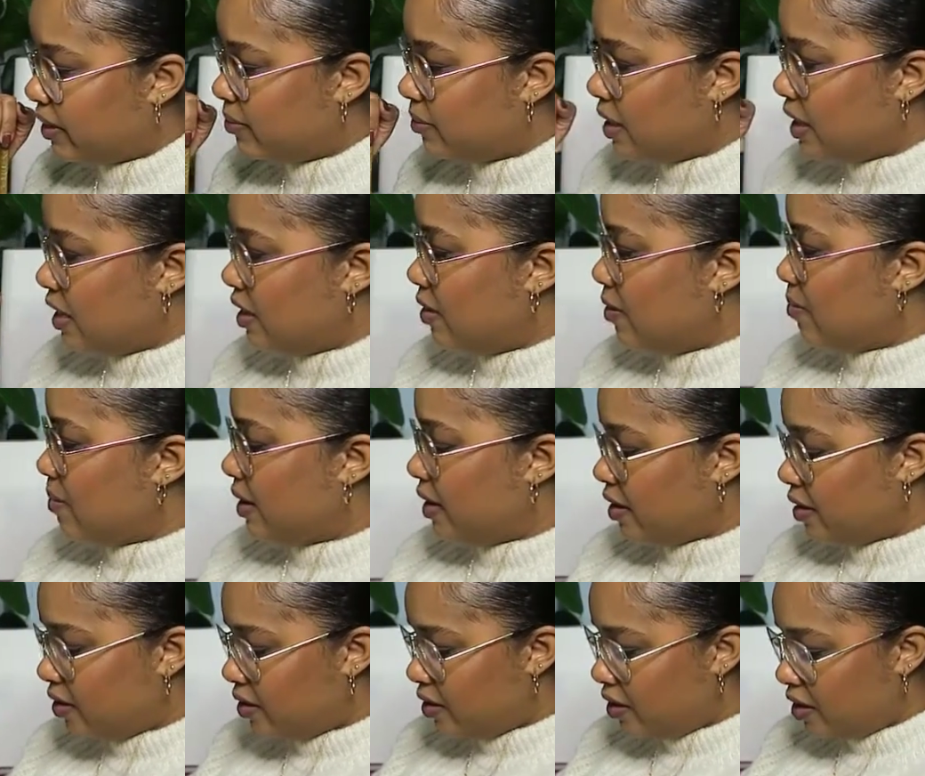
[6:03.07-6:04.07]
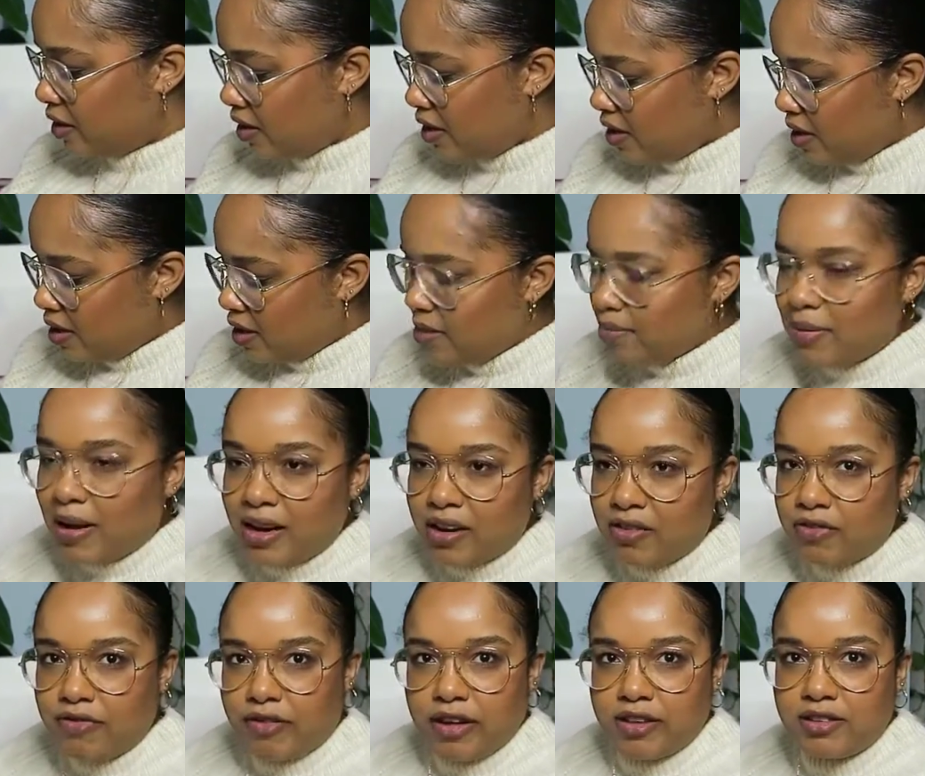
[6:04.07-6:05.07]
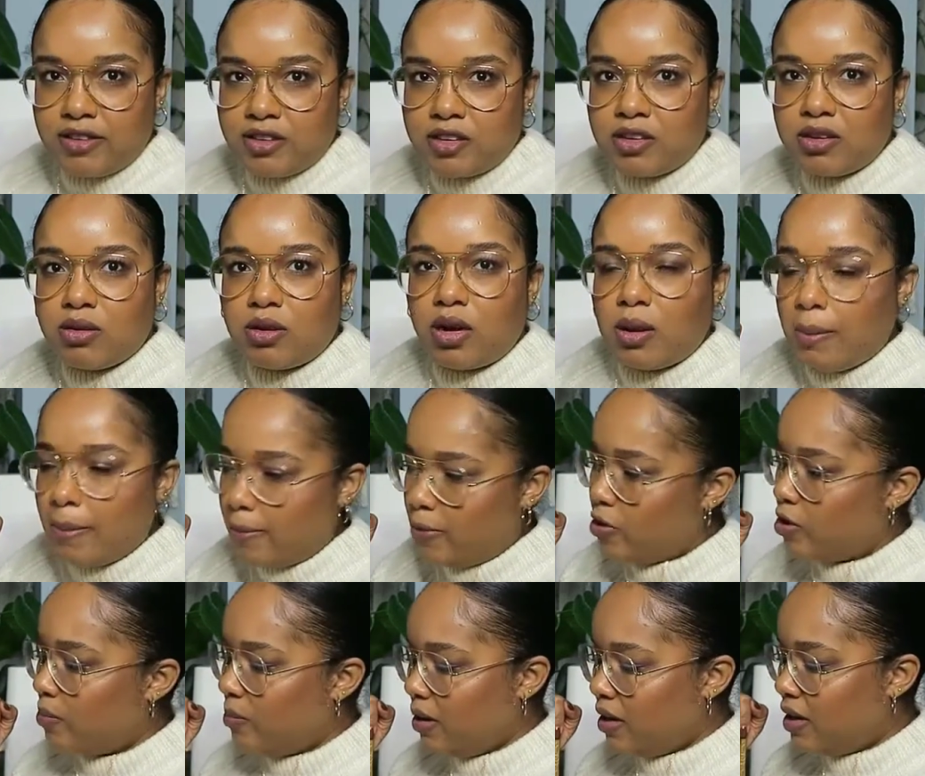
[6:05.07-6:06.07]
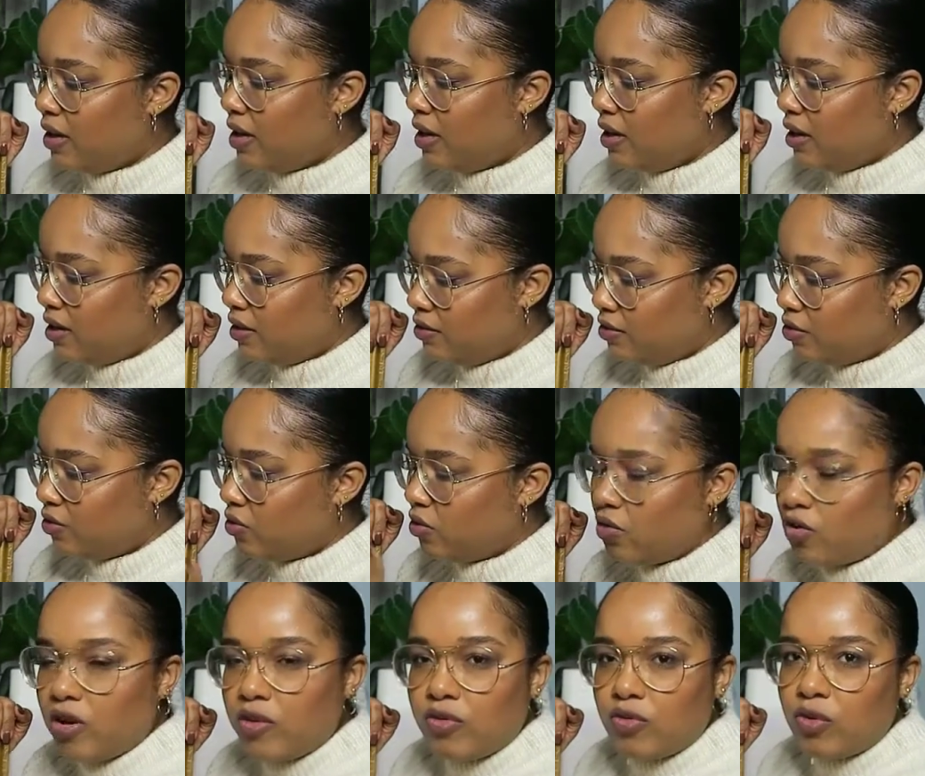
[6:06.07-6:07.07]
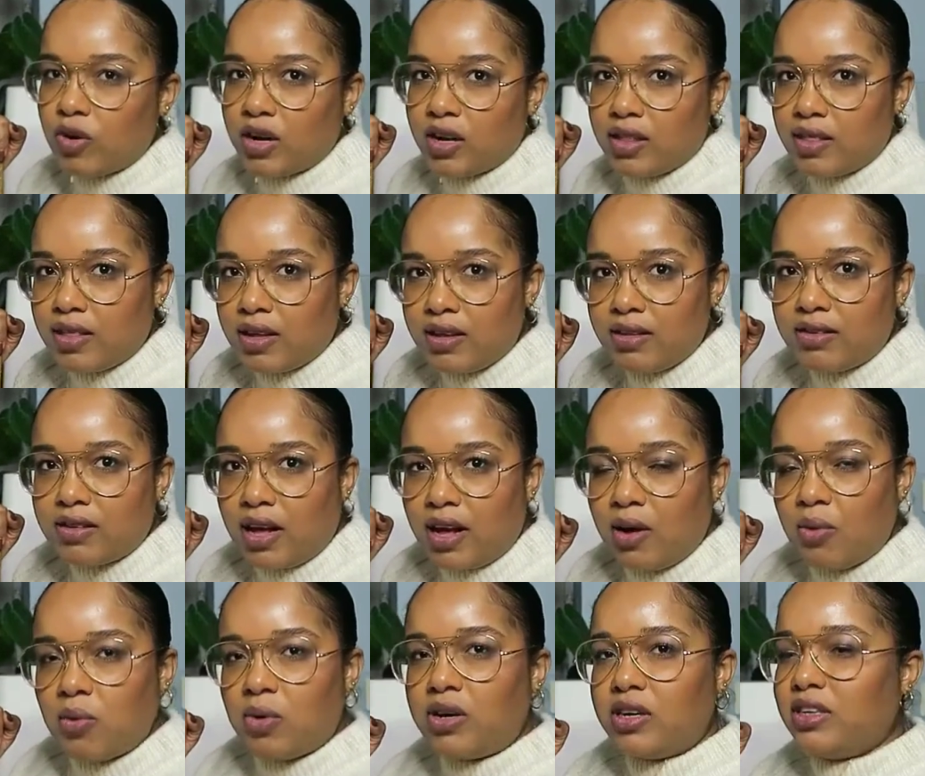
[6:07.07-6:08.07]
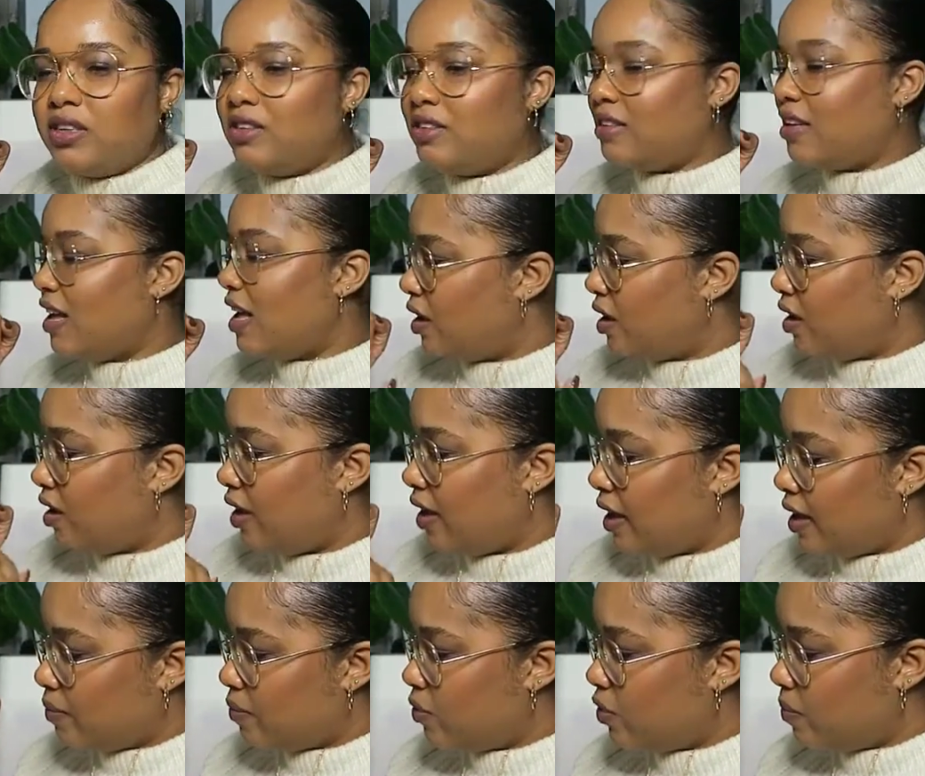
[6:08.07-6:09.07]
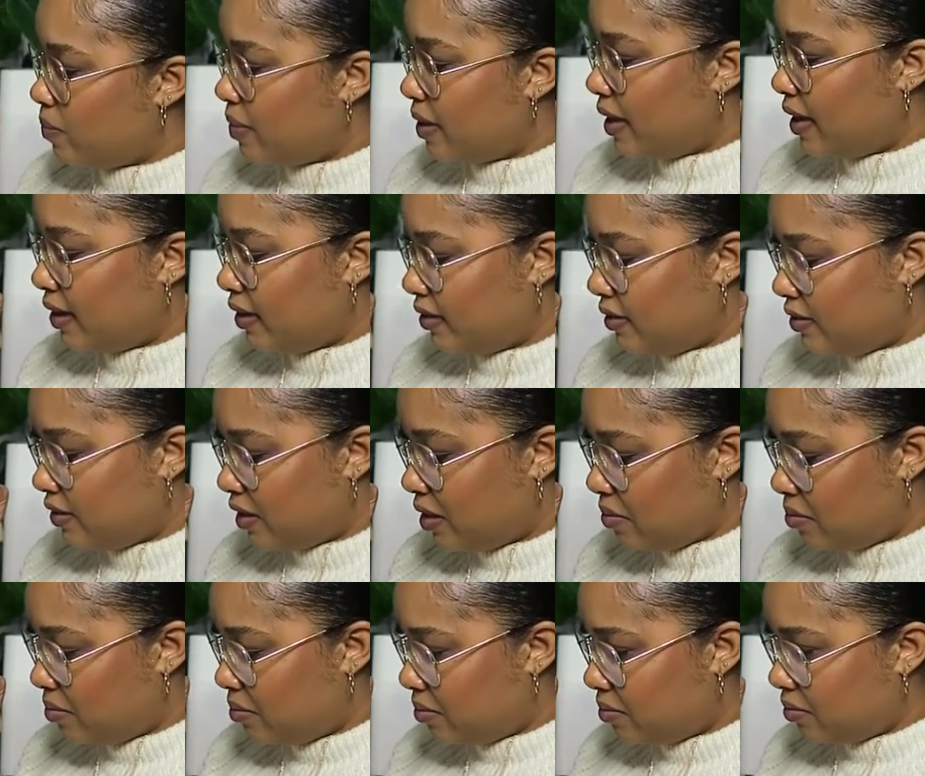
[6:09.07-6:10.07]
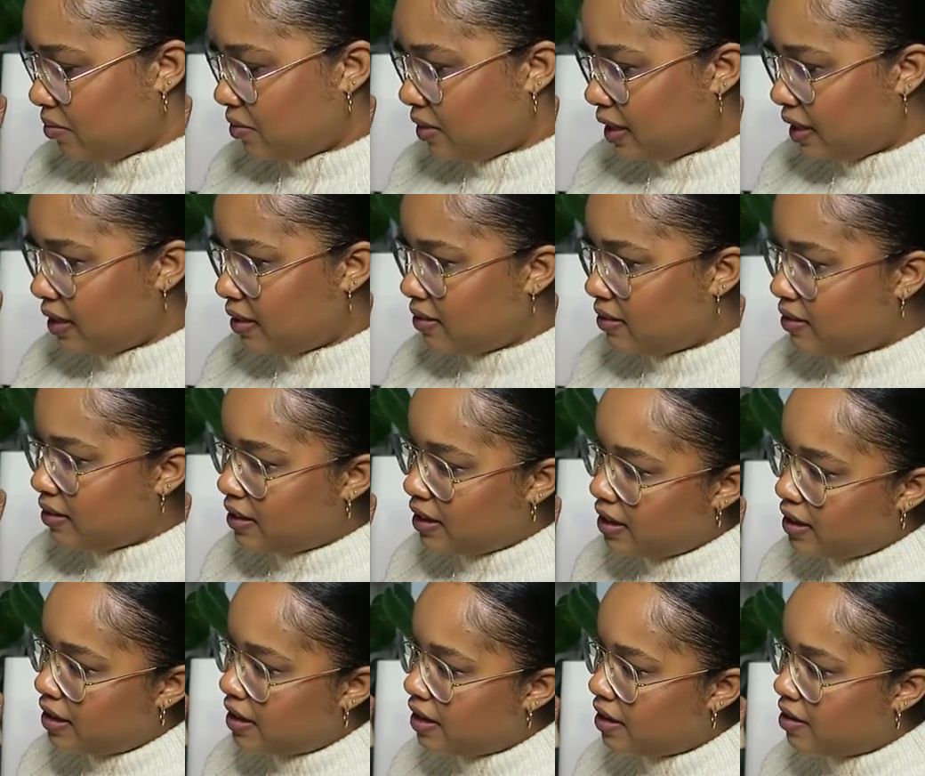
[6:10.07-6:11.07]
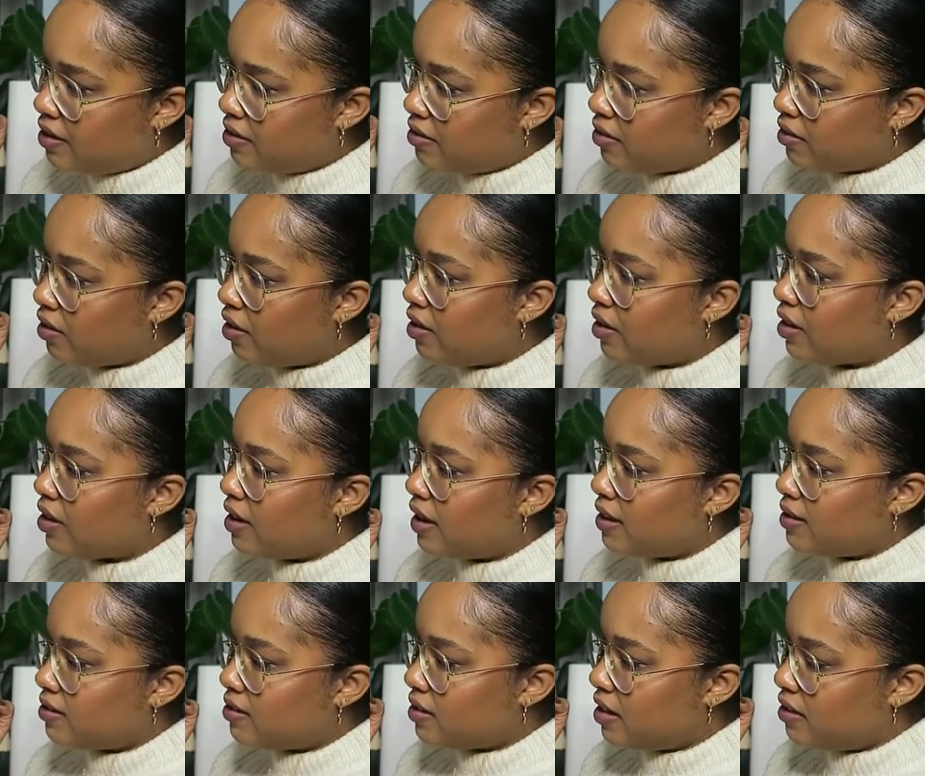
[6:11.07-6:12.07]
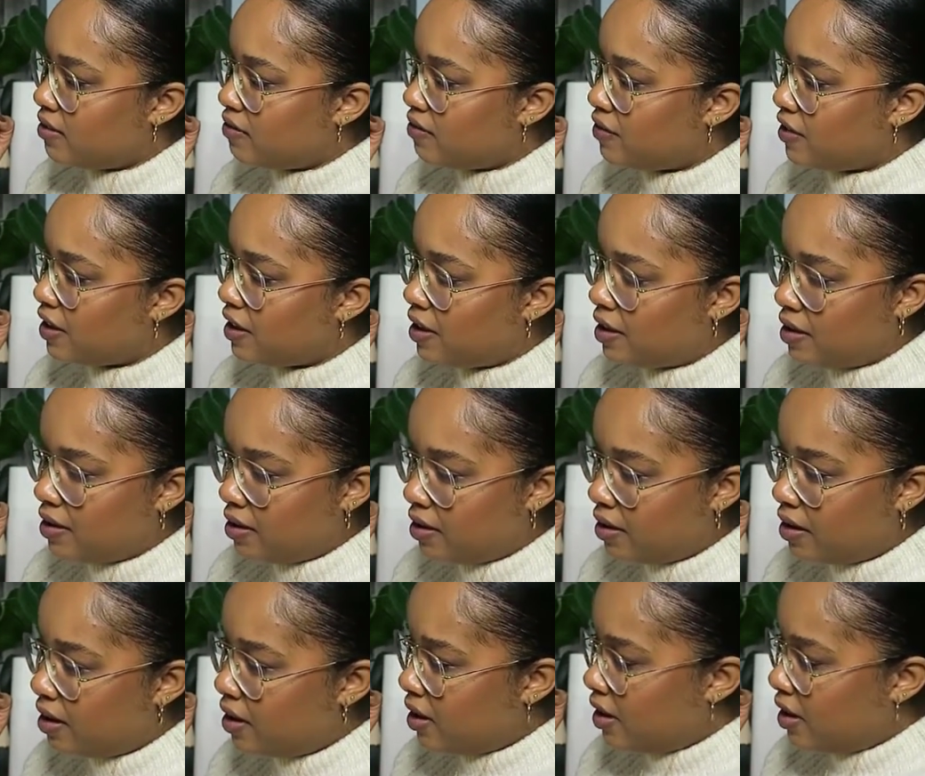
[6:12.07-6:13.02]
my money better, manifesting more money to afford the things I want. I put back some like skincares on here, like self-care,